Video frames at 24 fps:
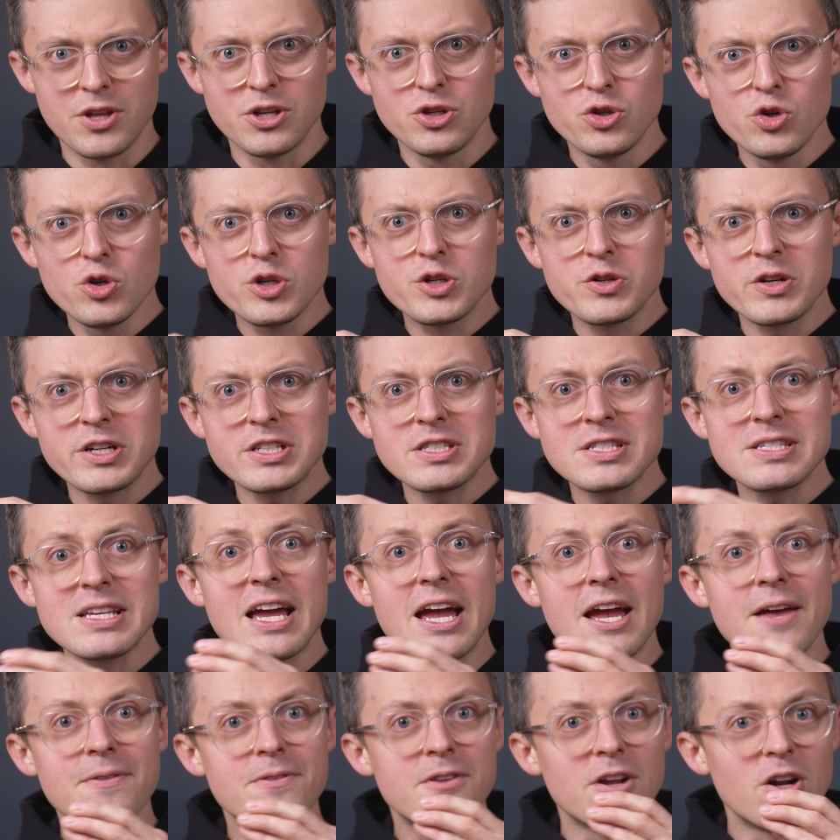neutrons
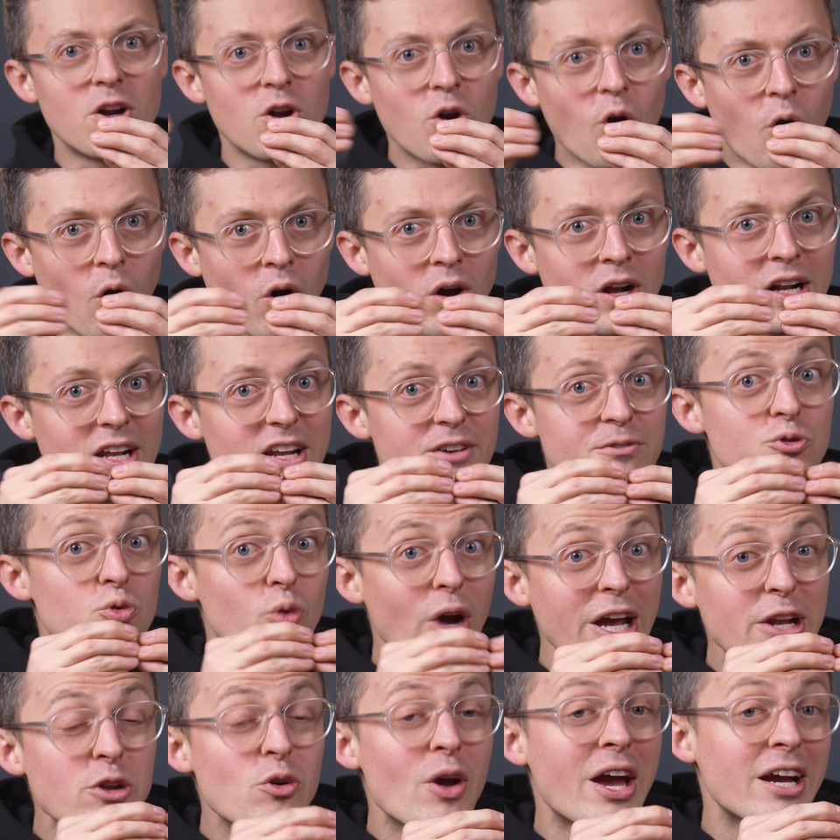hit the long-lived
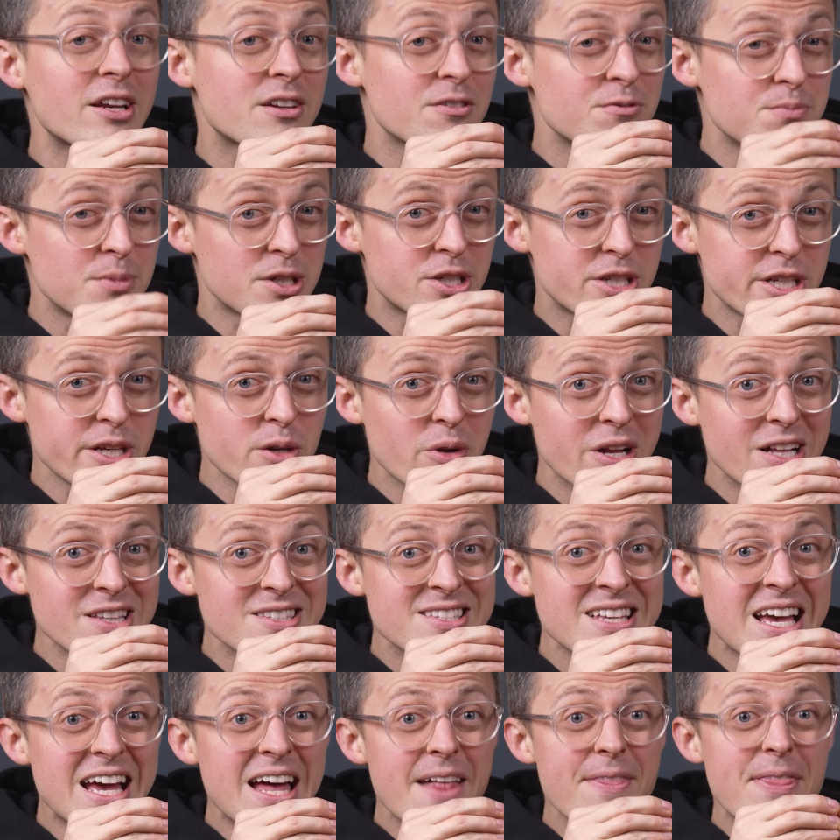radioactive
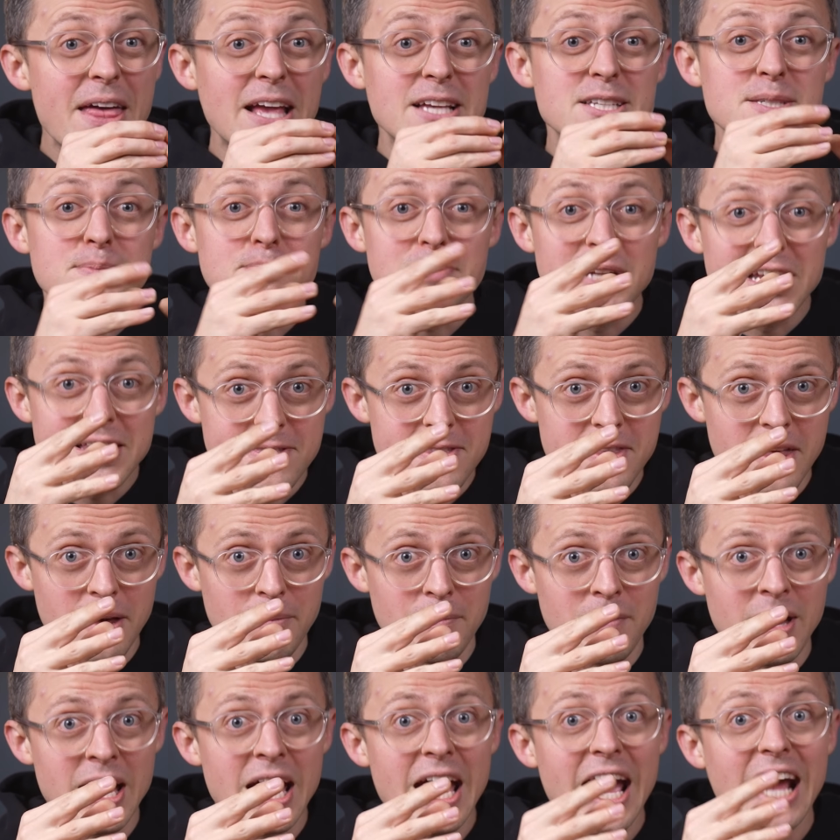materials, they split
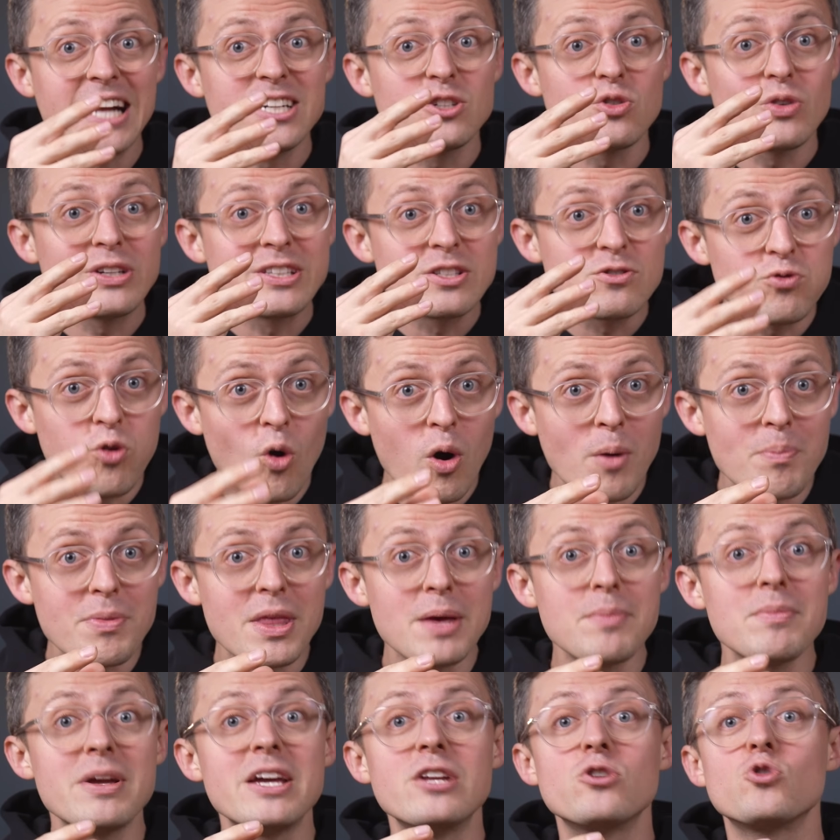them and transform
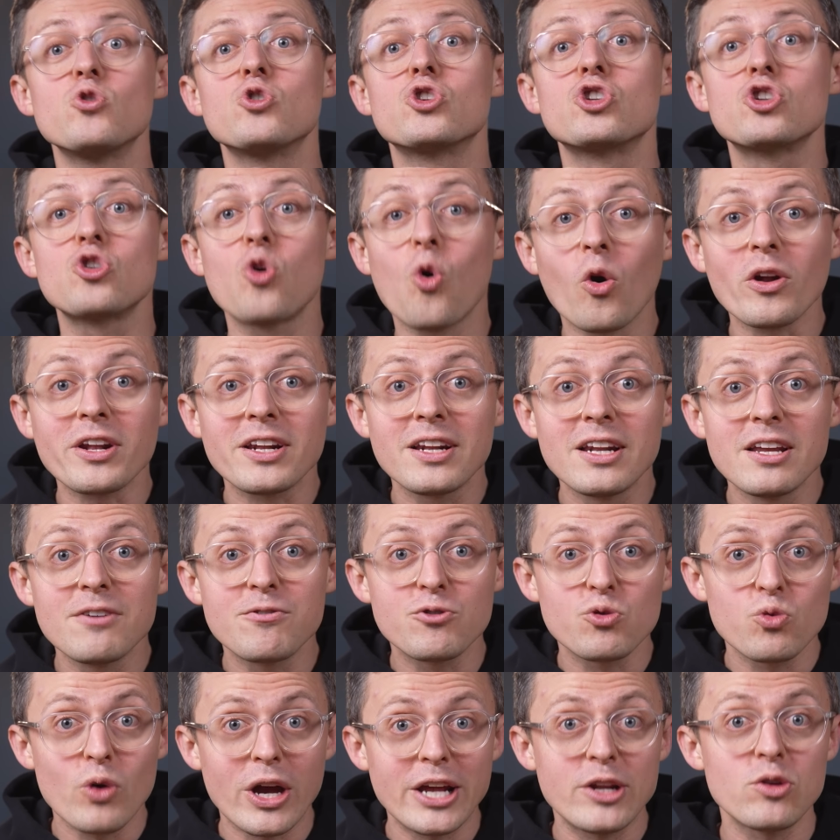them into
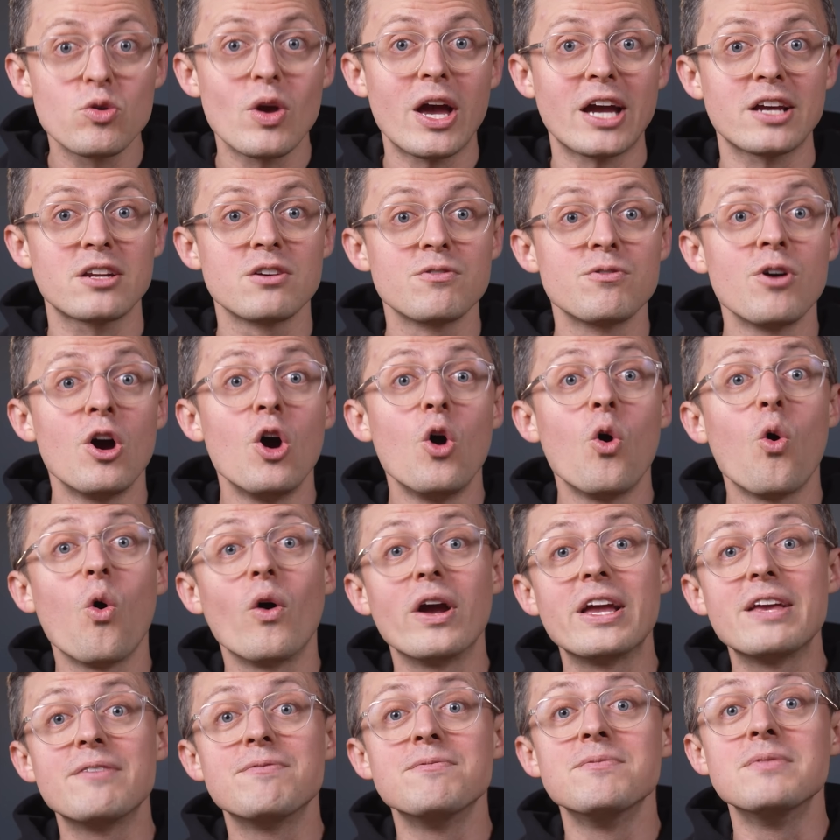short-lived radioactive or
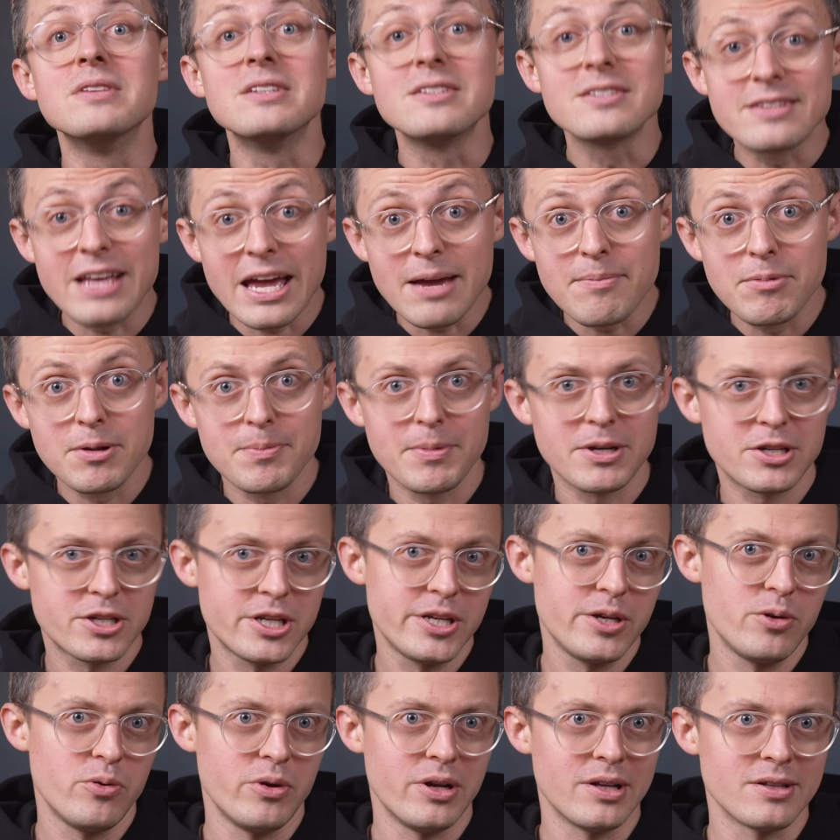even stable
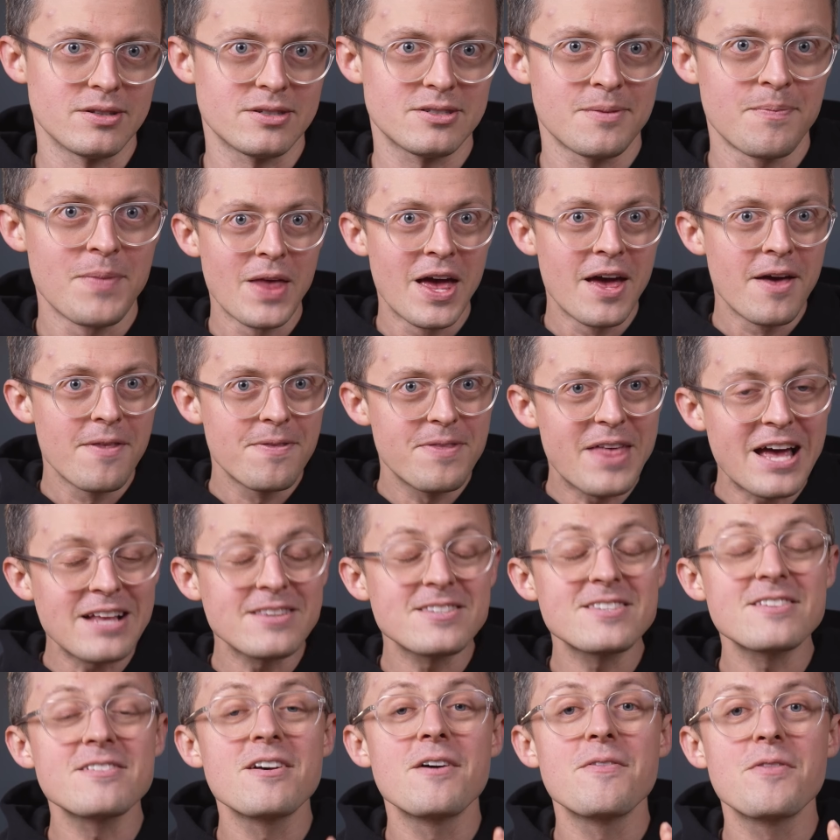materials.
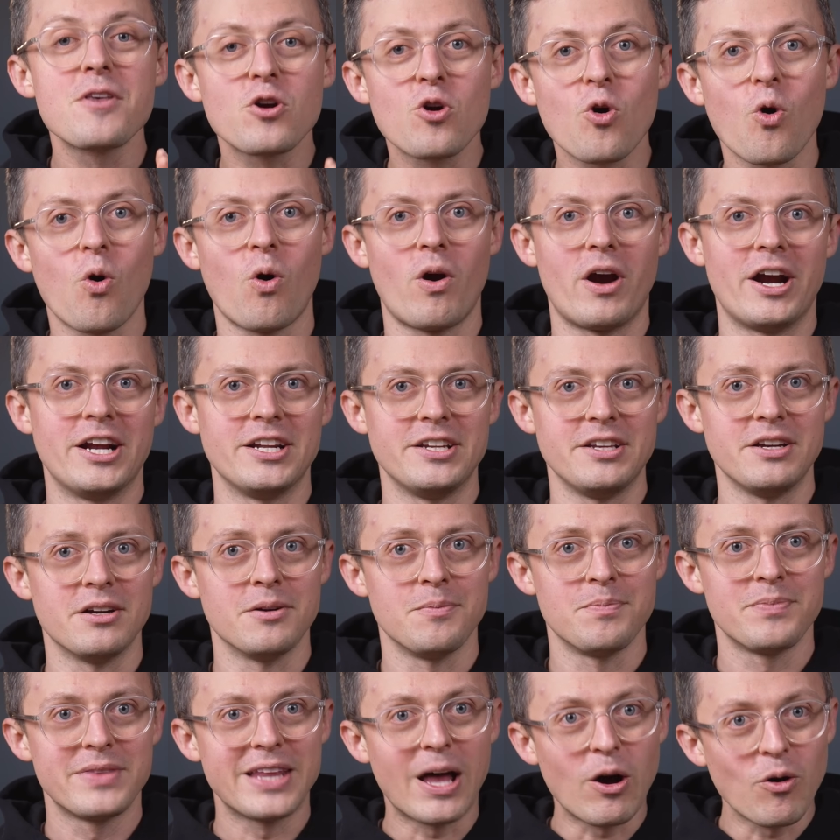That's the core idea.
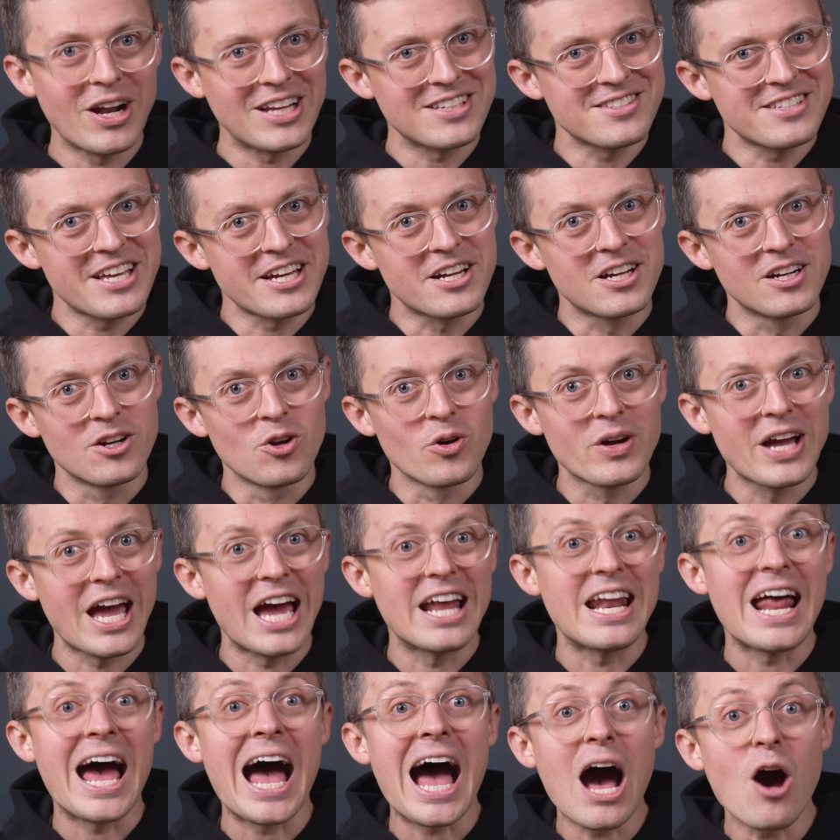Now let's take a look
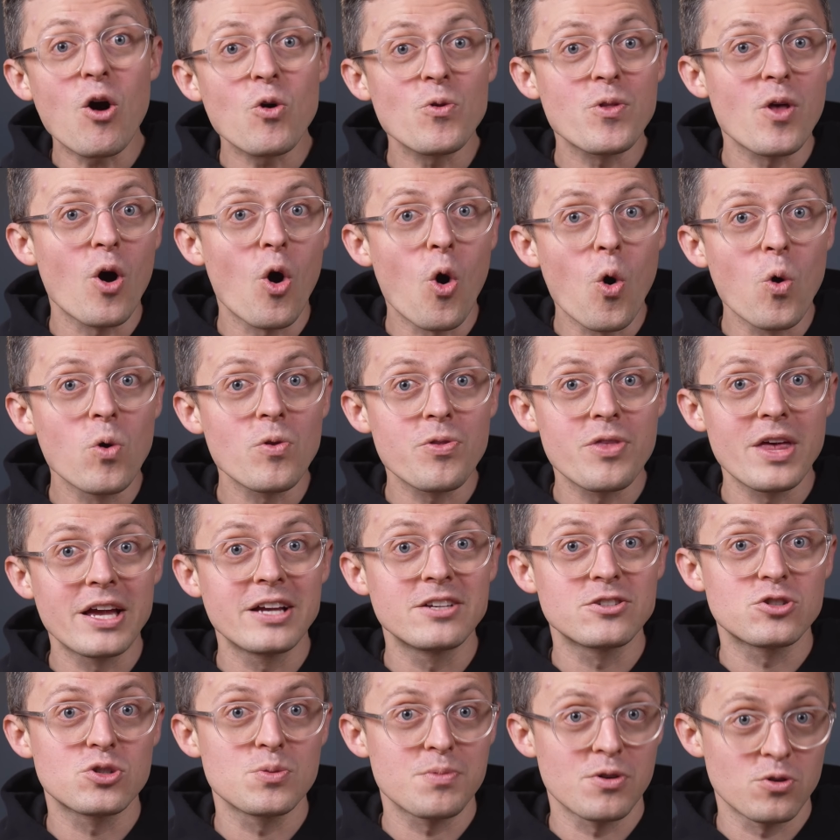at how the whole thing
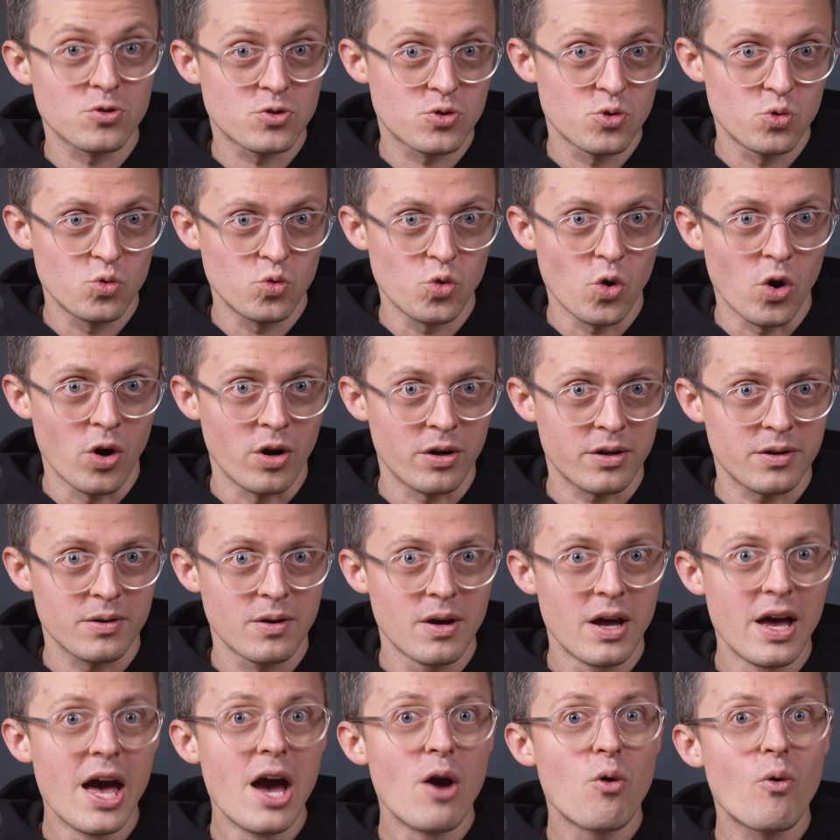is supposed to work.
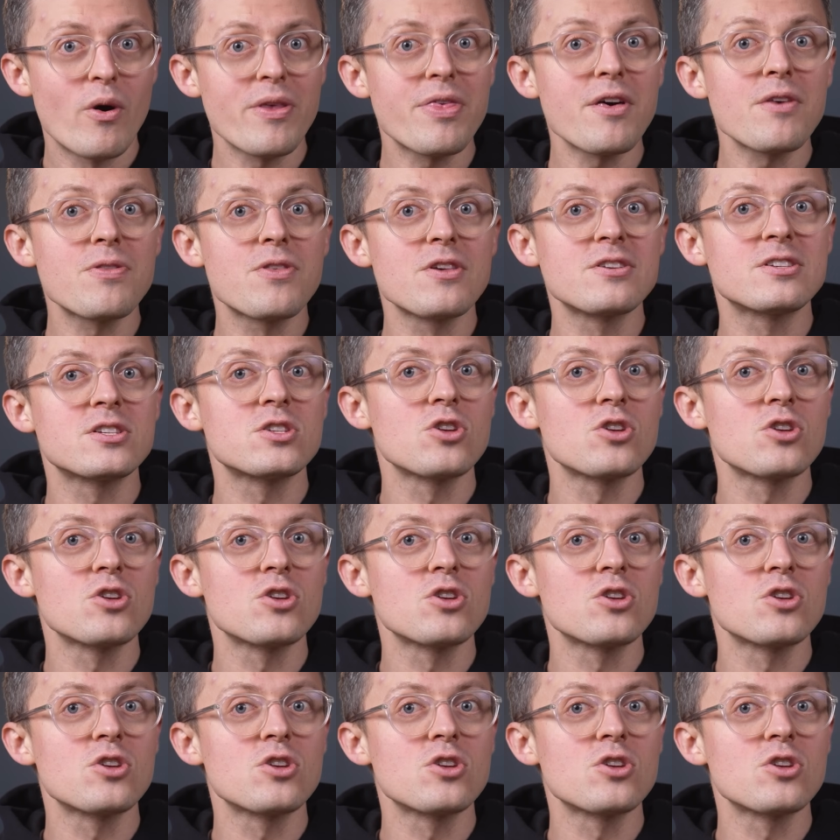Whether this